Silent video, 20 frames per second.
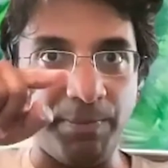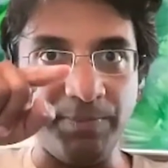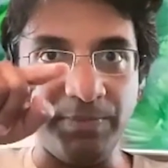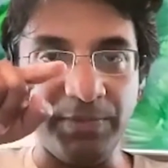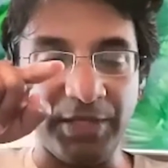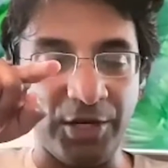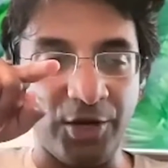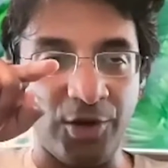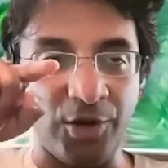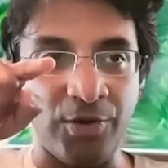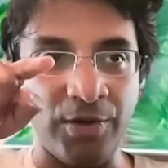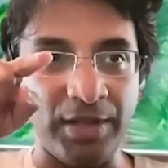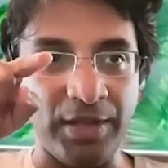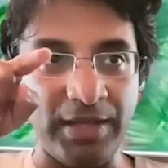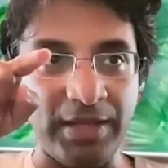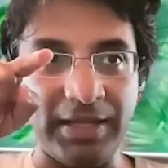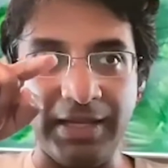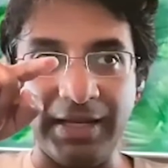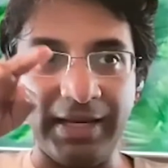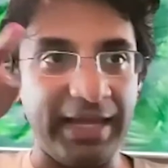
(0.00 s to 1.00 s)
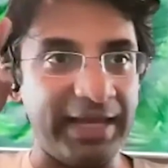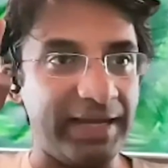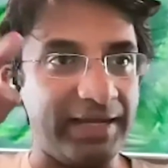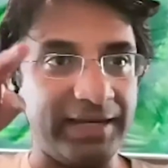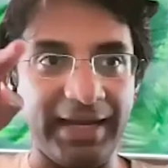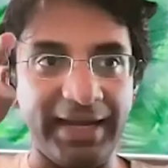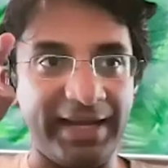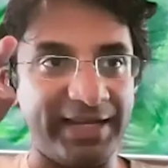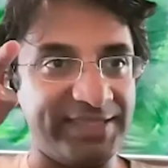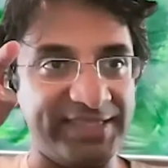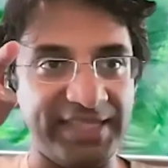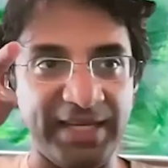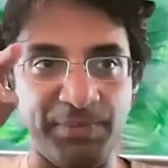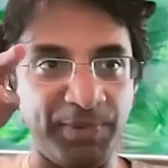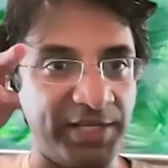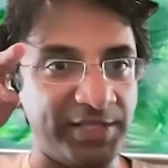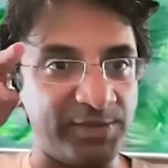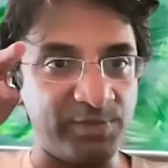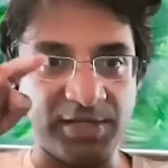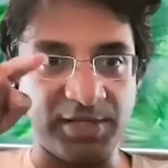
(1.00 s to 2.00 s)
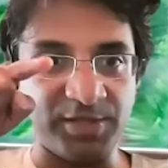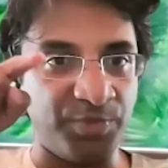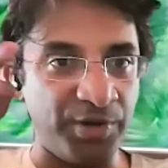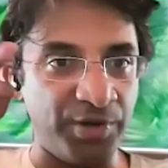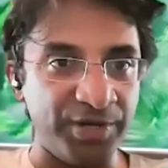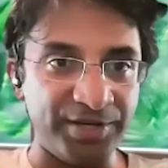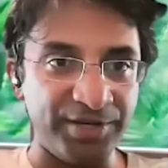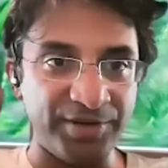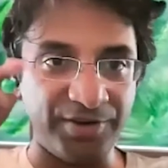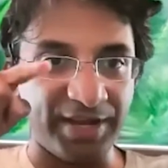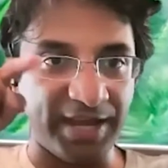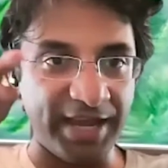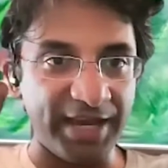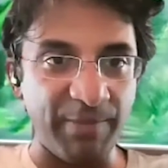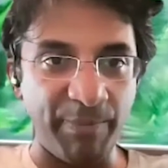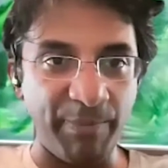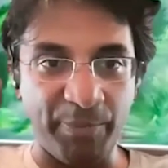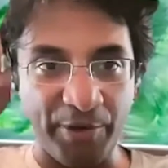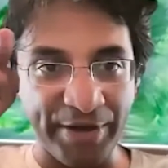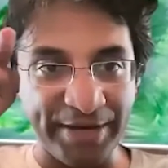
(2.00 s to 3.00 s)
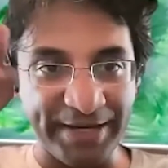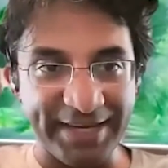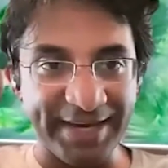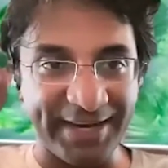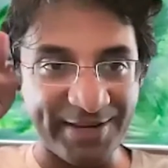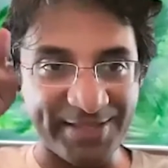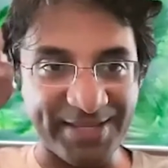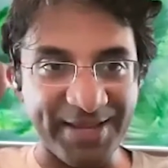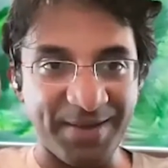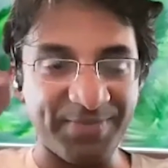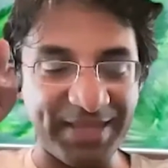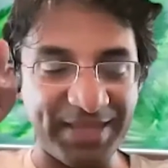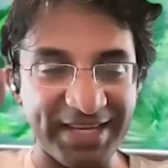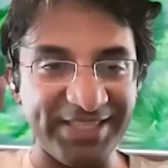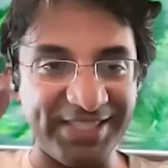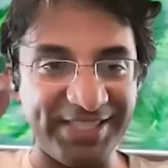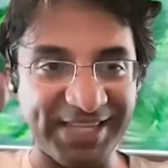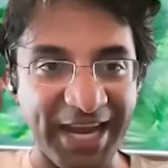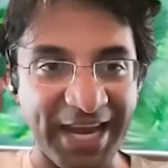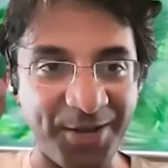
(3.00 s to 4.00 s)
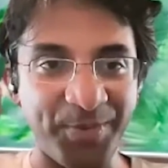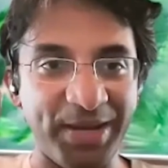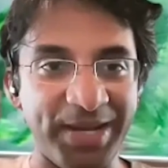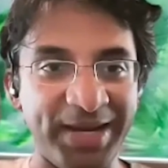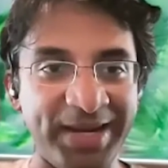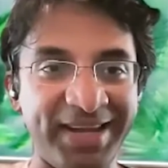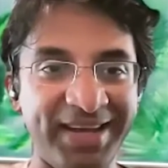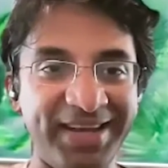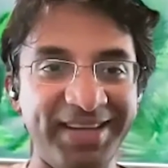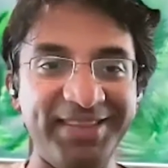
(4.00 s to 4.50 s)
you know, like a C++ pointer kind of pointing to something genuine.